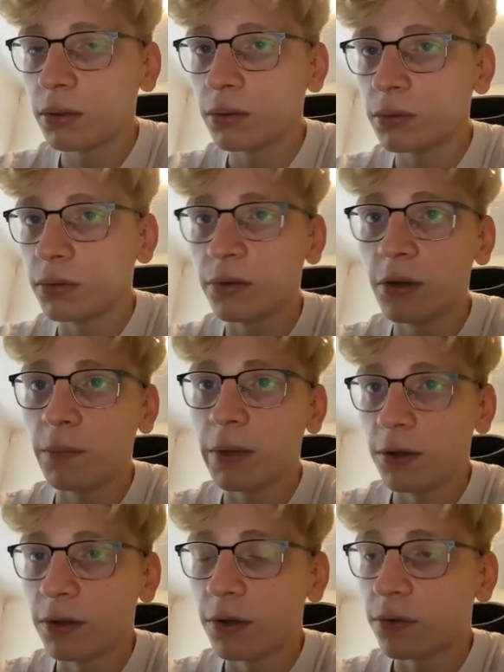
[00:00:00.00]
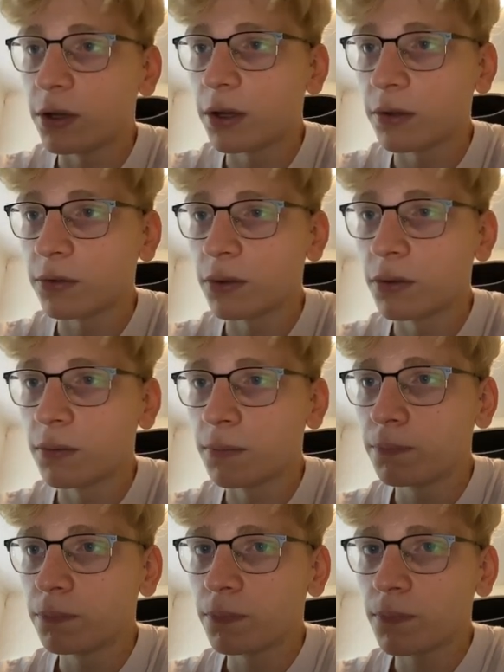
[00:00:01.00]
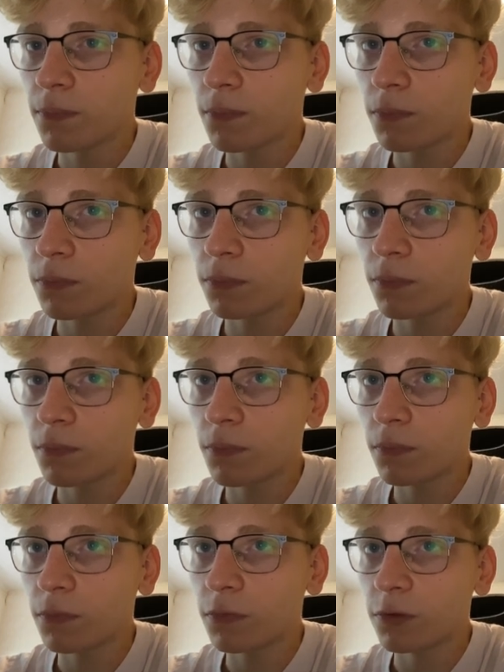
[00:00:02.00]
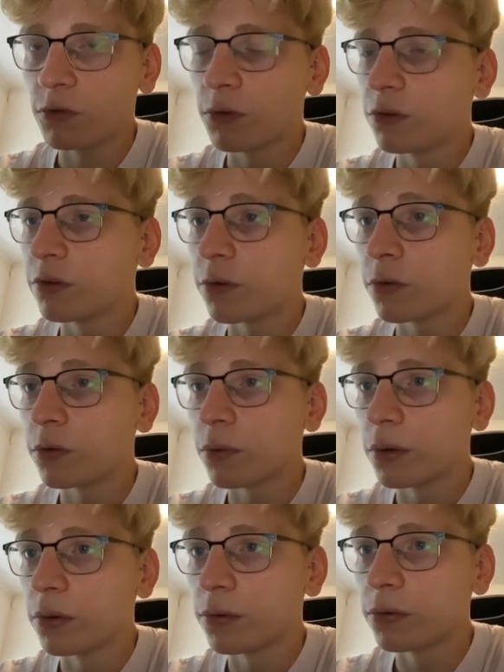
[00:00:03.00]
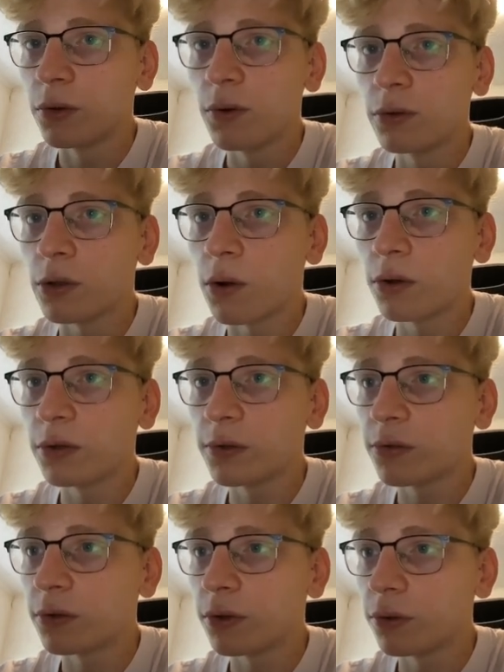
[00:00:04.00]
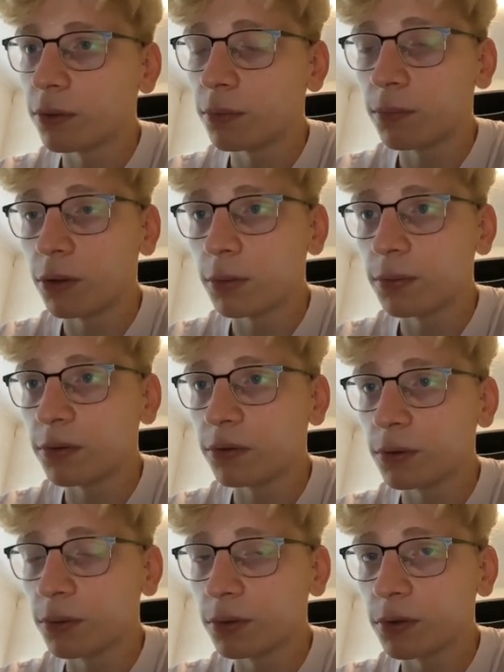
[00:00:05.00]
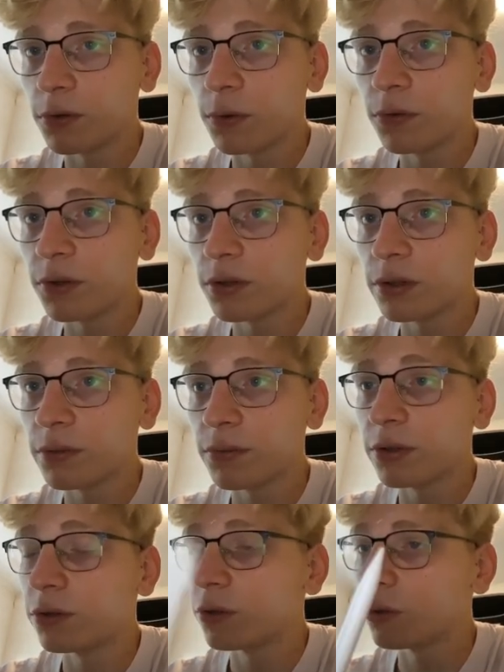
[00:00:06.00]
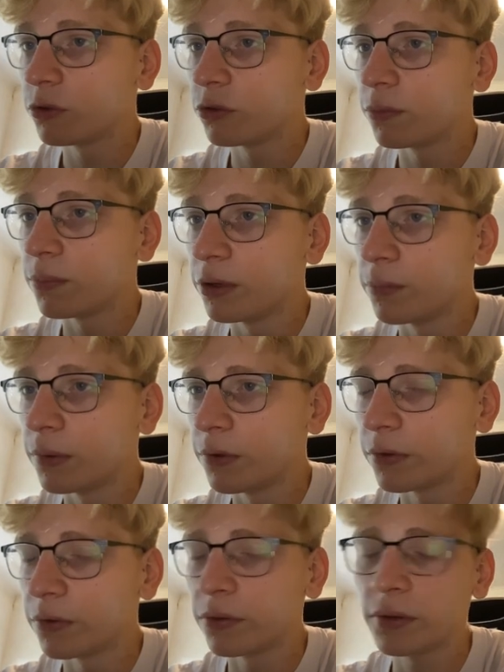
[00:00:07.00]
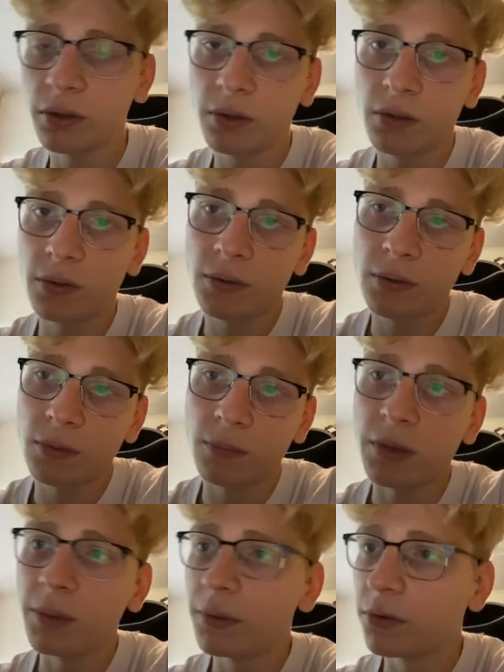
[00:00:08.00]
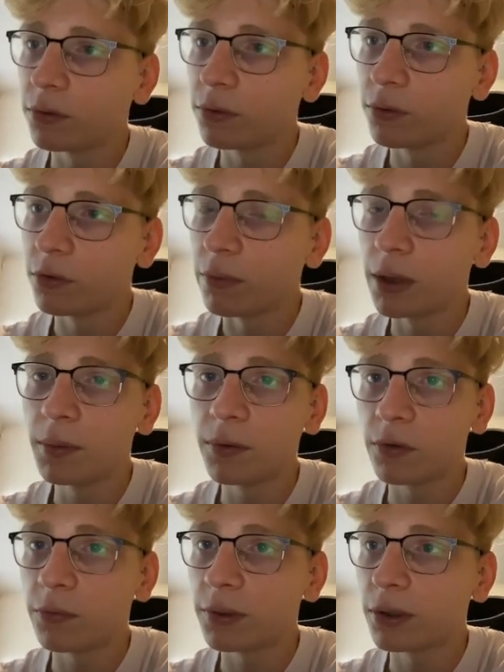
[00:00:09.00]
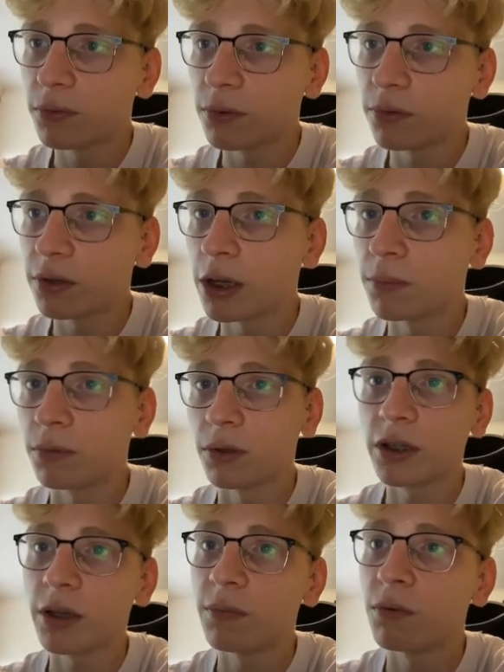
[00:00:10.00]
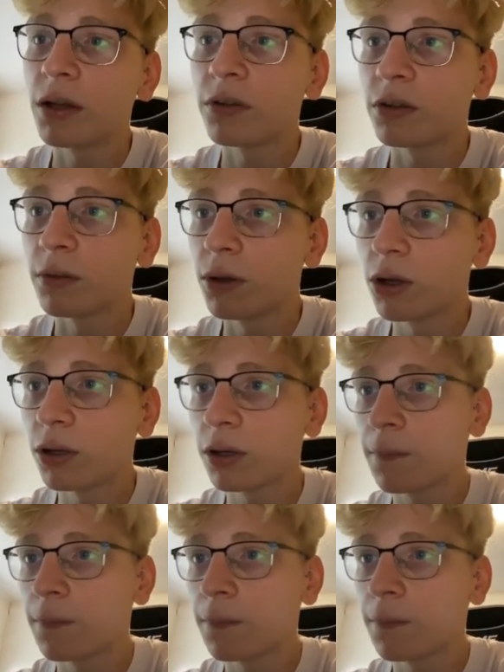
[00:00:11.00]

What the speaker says: You still made it this far, so you shouldn't just destroy this. You know your audience, you know your purpose, you know your flow state activity, and you know you should build a business. Maybe it's not YouTube, maybe it's not speaking in front of the camera. It can be writing a blog